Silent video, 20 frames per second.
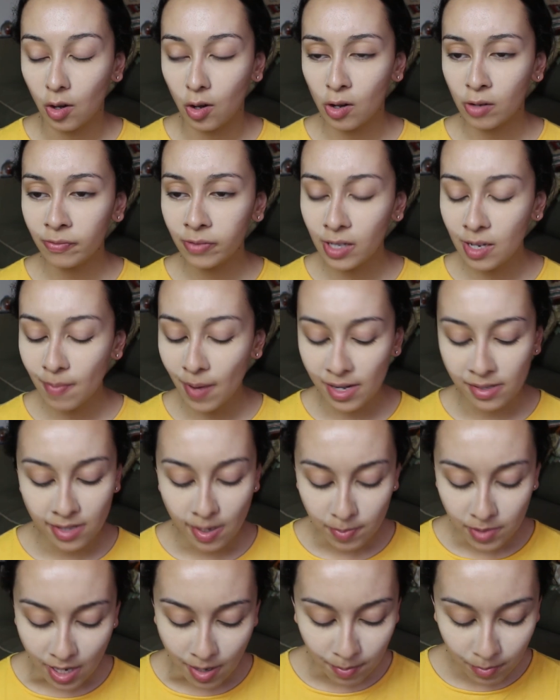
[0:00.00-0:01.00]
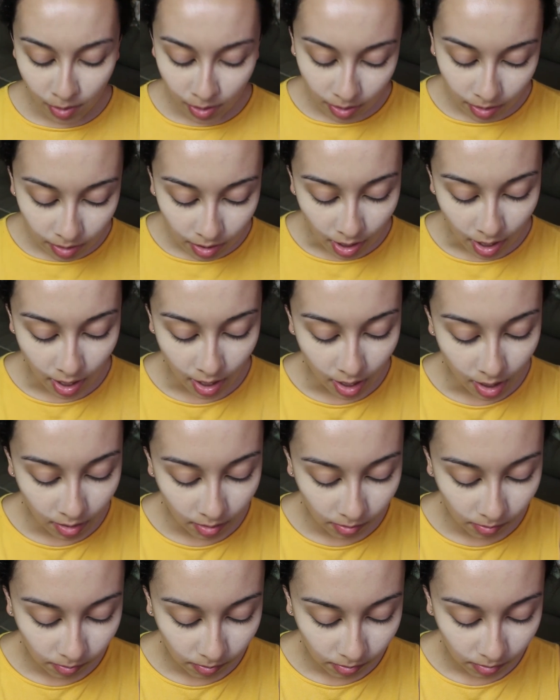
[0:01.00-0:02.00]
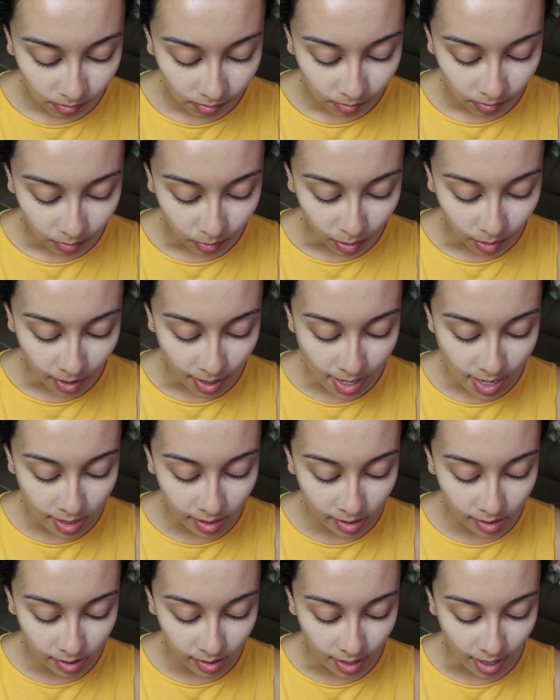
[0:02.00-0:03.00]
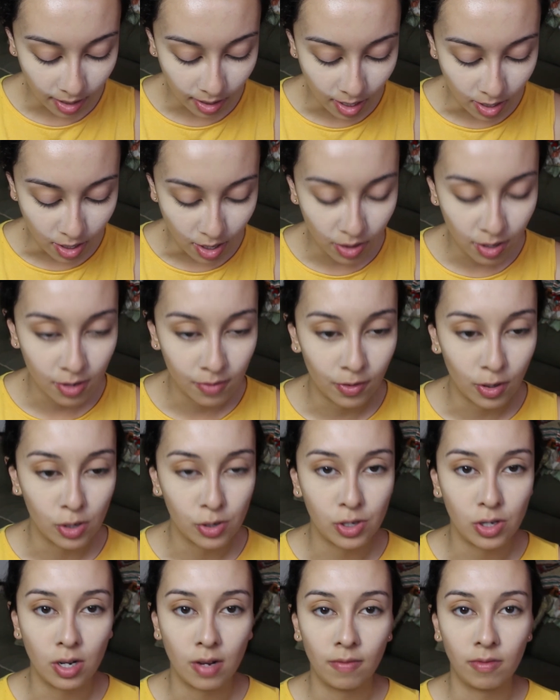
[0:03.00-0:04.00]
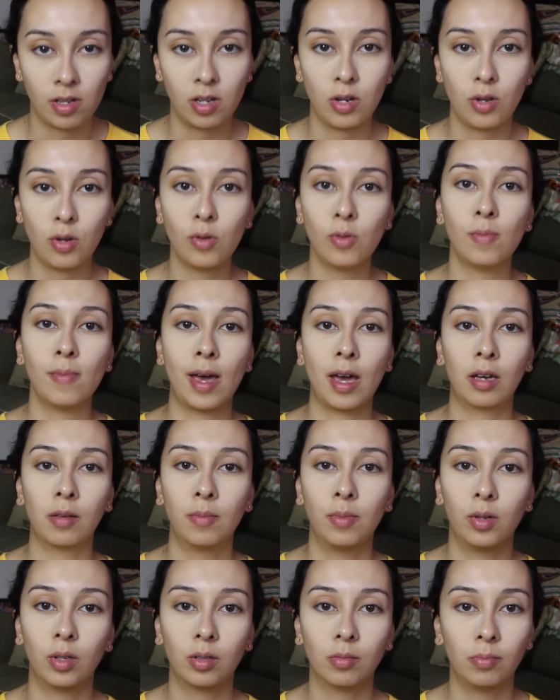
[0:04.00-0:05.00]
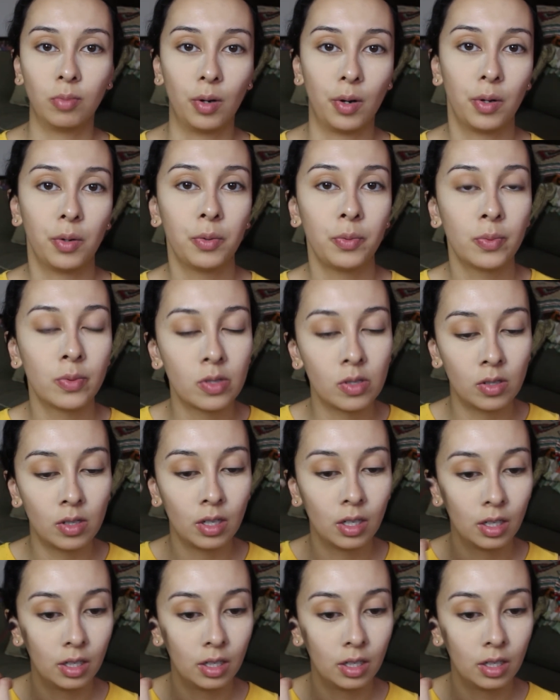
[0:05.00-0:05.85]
Hopefully by September they release like another version of the new MacBook Pros,